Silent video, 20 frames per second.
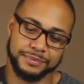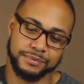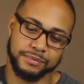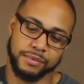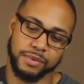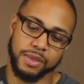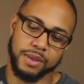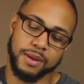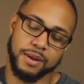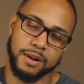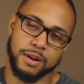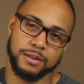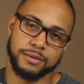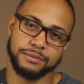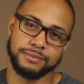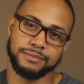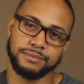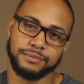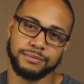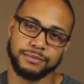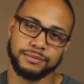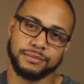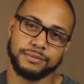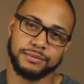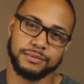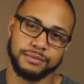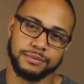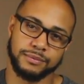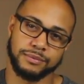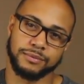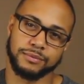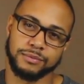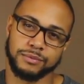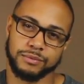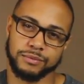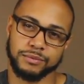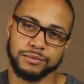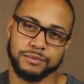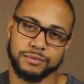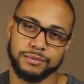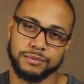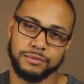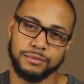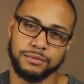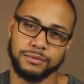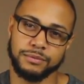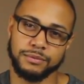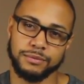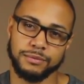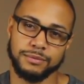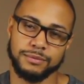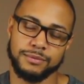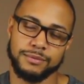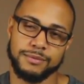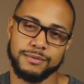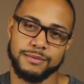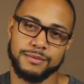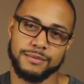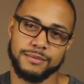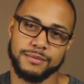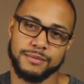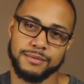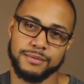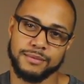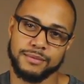(not speaking)